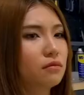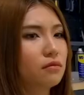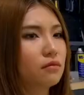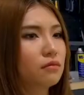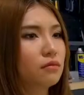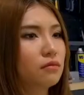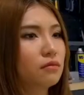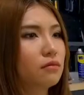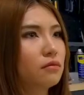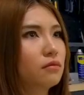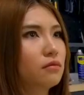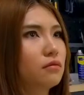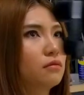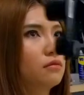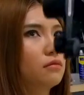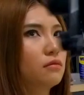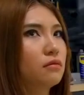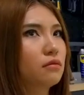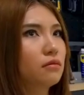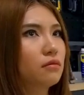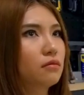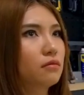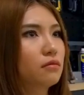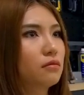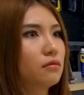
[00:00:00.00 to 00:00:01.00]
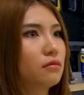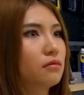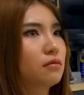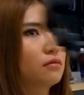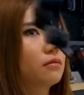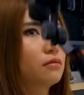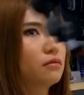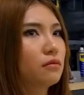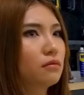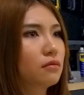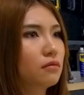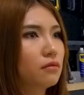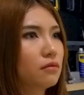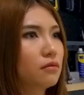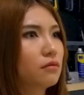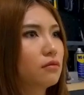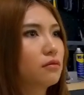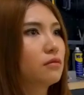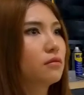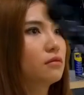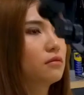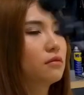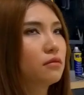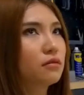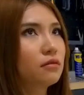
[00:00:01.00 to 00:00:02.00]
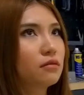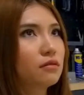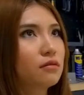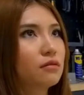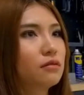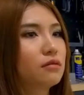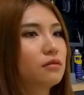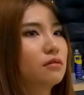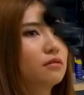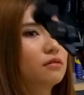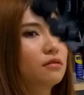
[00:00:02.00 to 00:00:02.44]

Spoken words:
Nothing is said.